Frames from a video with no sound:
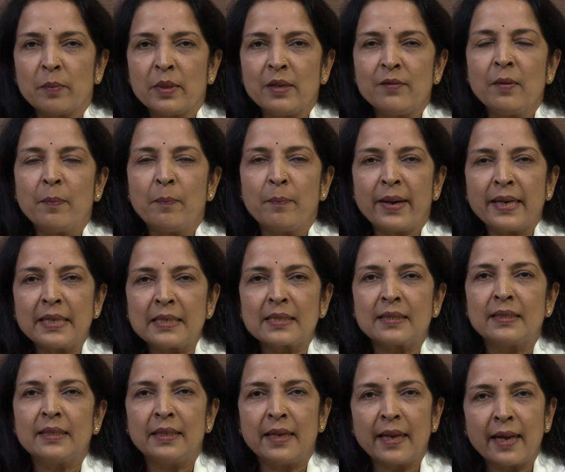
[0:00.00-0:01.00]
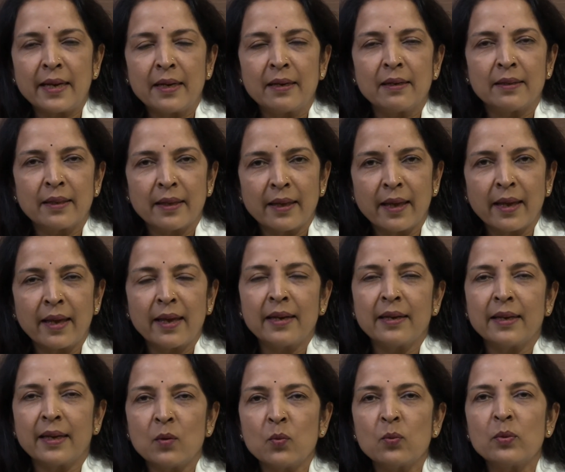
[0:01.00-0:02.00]
Even pets, the dander, the hair
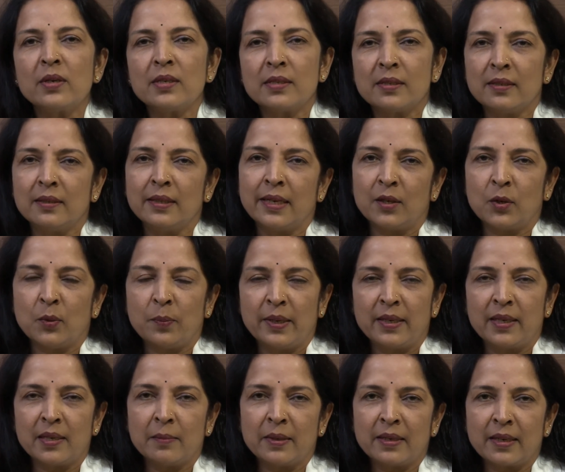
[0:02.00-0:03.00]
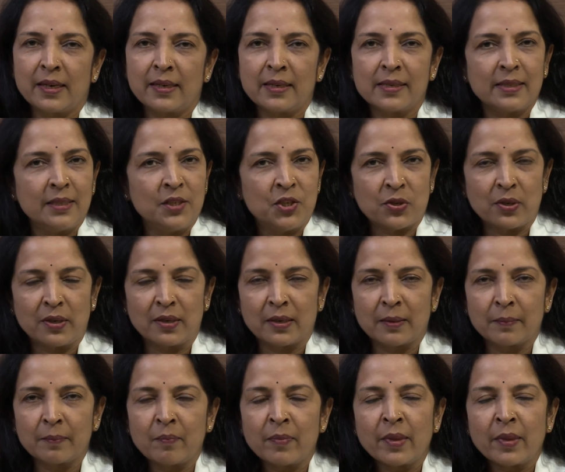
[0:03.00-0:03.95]
can worsen the atopic dermatitis in children.